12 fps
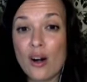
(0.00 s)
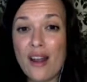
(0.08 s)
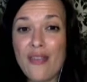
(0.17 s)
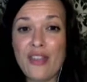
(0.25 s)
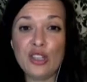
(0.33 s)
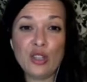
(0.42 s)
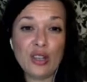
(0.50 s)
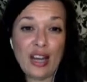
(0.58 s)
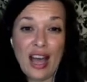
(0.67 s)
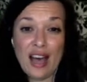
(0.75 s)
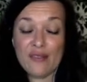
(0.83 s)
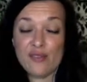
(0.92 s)
and then you're going to
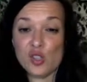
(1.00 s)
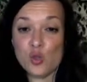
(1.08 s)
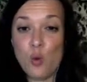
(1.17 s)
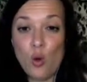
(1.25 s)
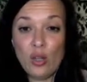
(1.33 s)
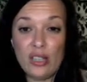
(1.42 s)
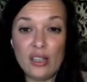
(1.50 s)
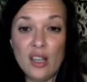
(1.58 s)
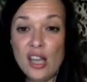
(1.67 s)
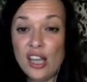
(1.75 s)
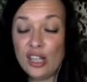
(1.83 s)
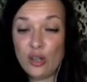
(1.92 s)
have swollen,
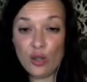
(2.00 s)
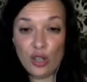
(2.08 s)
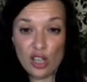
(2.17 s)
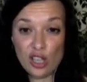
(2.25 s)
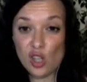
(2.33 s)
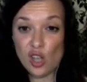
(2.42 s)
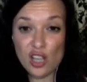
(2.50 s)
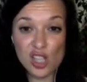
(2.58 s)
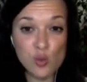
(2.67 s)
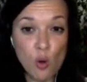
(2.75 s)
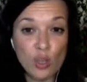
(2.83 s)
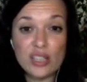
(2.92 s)
a
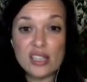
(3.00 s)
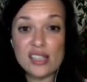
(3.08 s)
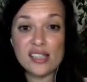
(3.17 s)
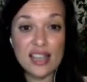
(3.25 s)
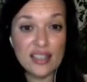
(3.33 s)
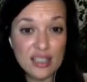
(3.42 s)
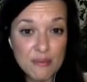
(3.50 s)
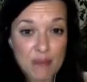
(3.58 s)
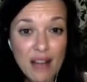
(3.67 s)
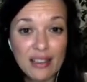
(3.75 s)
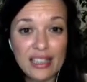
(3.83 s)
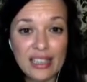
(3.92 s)
swollen, distended
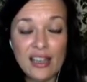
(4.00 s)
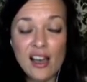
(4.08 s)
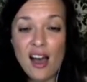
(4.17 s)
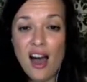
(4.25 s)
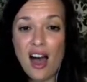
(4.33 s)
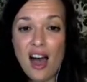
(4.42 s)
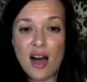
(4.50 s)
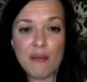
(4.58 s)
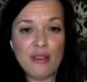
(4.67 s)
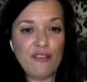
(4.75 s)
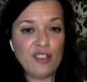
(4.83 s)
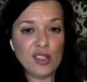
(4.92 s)
belly. It
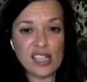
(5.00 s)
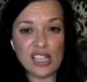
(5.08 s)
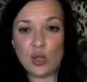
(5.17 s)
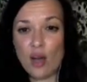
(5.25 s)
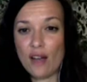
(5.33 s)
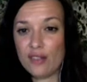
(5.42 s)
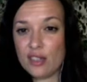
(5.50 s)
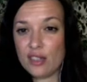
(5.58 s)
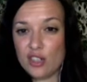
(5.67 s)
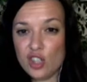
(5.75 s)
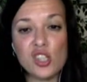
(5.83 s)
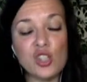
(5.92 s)
feels like you have
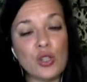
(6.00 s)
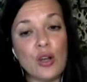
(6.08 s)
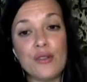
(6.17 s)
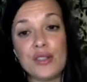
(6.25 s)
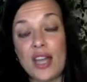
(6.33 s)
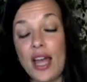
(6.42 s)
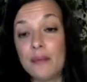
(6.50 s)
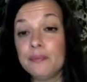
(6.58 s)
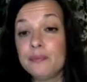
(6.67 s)
indigestion all the time.